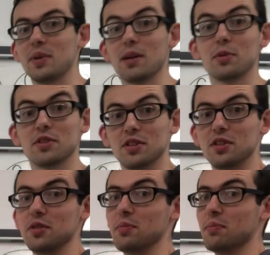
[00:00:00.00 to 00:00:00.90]
be able to
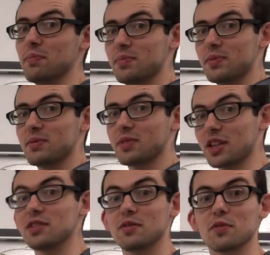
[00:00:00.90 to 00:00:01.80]
do
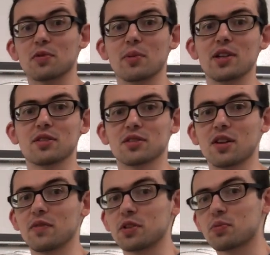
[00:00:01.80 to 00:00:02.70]
tons of different ways to
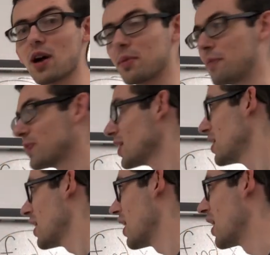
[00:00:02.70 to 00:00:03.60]
solve this problem,
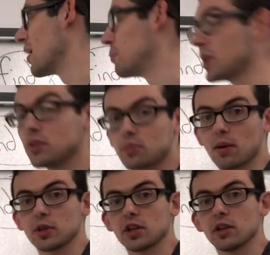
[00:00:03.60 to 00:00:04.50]
but you
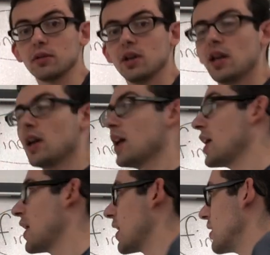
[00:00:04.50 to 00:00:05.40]
probably could.
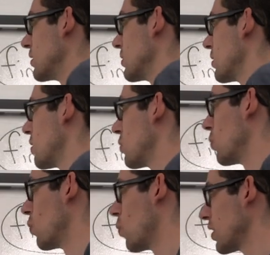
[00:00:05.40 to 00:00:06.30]
And
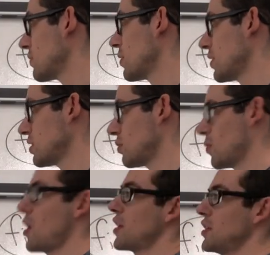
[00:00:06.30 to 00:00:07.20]
one of the things we
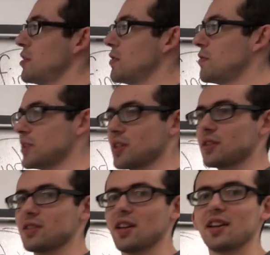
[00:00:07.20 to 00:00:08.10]
want to do in
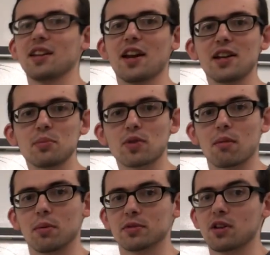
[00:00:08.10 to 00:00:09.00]
physics, and in any
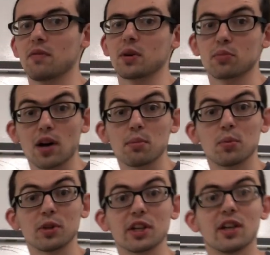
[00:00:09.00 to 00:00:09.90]
problem solving
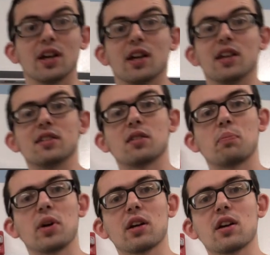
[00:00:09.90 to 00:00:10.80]
probably, is to
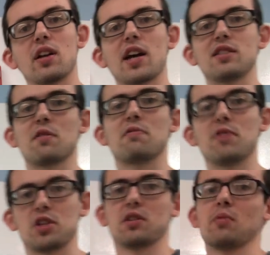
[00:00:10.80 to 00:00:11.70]
pick a nice
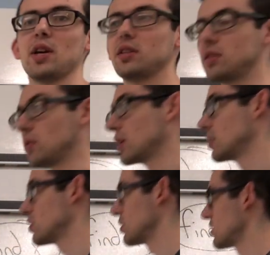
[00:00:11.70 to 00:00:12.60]
efficient way to do it.
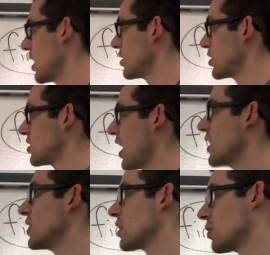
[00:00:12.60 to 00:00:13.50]
So it's not just
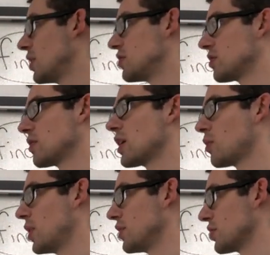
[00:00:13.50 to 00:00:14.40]
any equation or
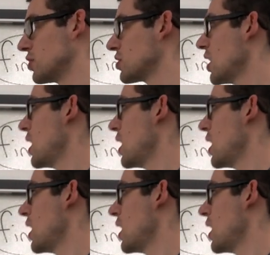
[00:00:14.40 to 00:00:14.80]
equations.